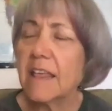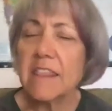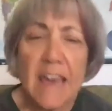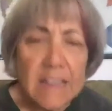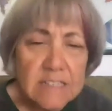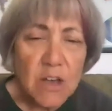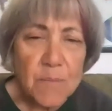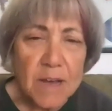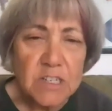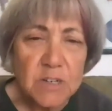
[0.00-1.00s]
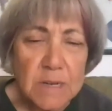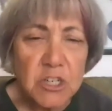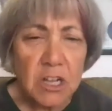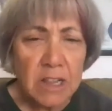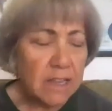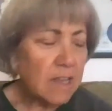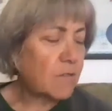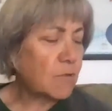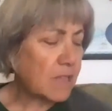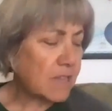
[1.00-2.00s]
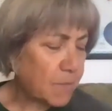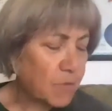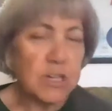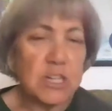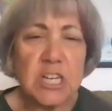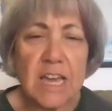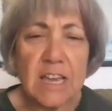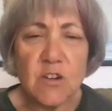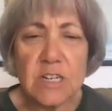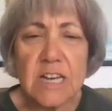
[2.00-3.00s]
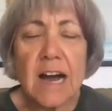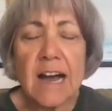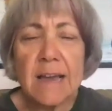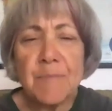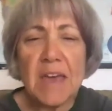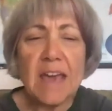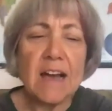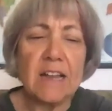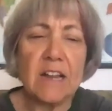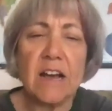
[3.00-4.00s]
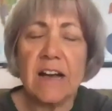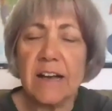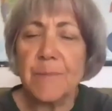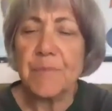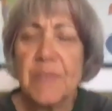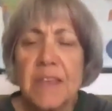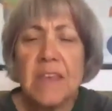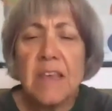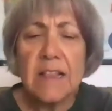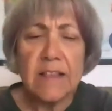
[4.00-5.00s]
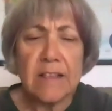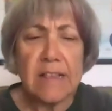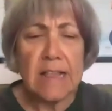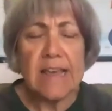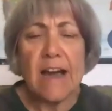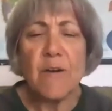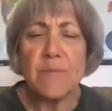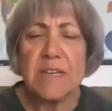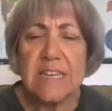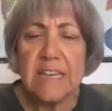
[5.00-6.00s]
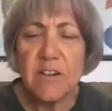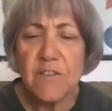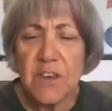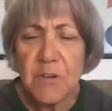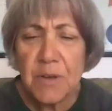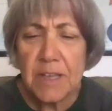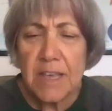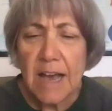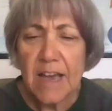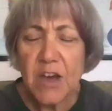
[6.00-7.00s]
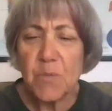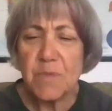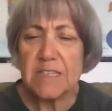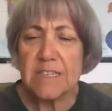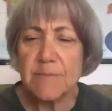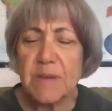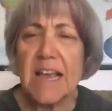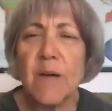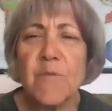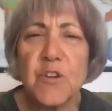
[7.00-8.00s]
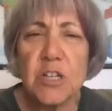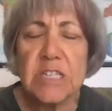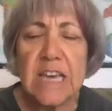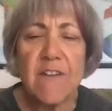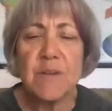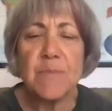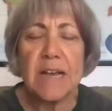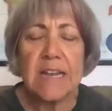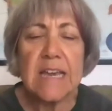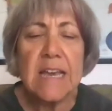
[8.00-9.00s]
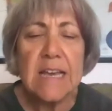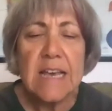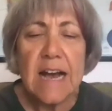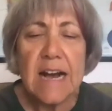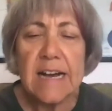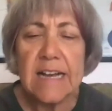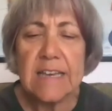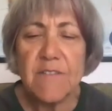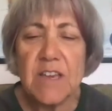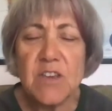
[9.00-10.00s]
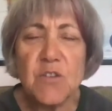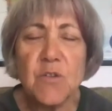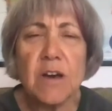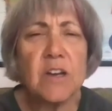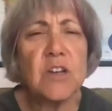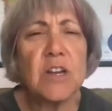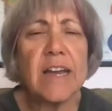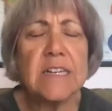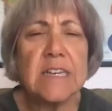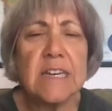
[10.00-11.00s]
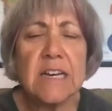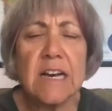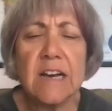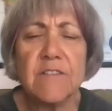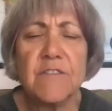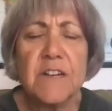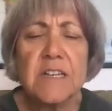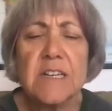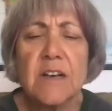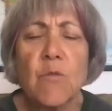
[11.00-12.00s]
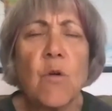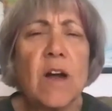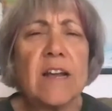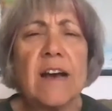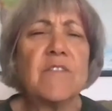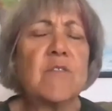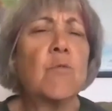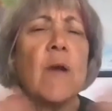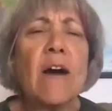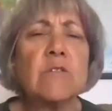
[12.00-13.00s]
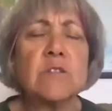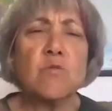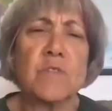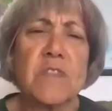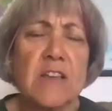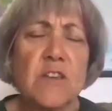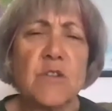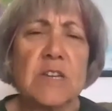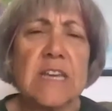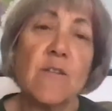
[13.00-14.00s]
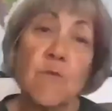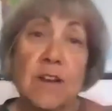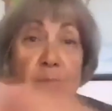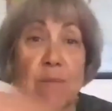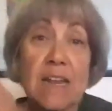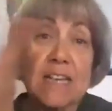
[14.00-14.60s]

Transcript: Thanks so much, Mitchell. Really appreciate your time and allowing me to interview. I hope this has been helpful to everybody, giving you a good idea of one of the routes that you can take, one of the many